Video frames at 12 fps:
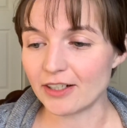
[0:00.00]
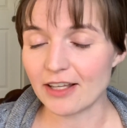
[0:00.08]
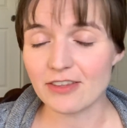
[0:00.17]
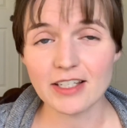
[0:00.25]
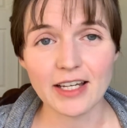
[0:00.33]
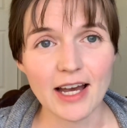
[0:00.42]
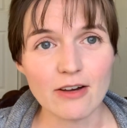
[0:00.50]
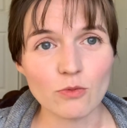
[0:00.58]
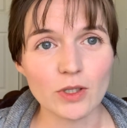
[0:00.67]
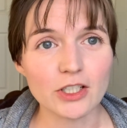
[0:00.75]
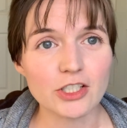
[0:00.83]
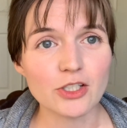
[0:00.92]
I think I have
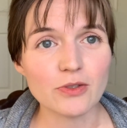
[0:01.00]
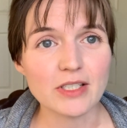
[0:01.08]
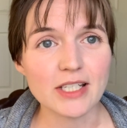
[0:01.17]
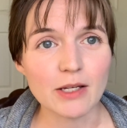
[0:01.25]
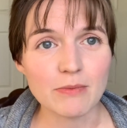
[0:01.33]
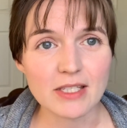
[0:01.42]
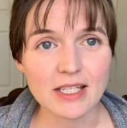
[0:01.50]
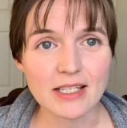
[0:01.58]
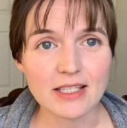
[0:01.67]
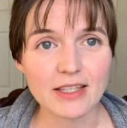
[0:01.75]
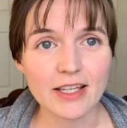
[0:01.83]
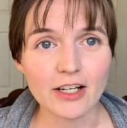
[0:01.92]
1 or 2 DMCs
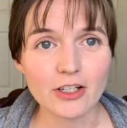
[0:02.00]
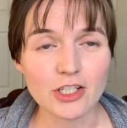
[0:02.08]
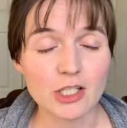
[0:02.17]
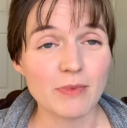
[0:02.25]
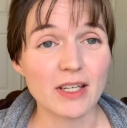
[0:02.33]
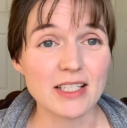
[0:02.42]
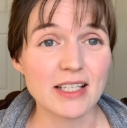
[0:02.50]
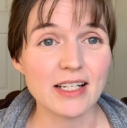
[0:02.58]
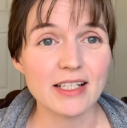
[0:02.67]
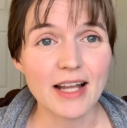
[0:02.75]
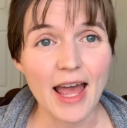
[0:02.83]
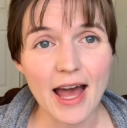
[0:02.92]
in there just because they
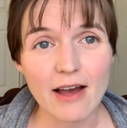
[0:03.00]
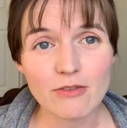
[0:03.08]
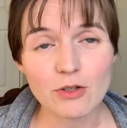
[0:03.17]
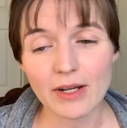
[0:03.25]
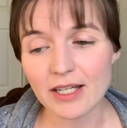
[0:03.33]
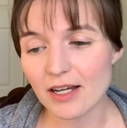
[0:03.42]
didn't have the right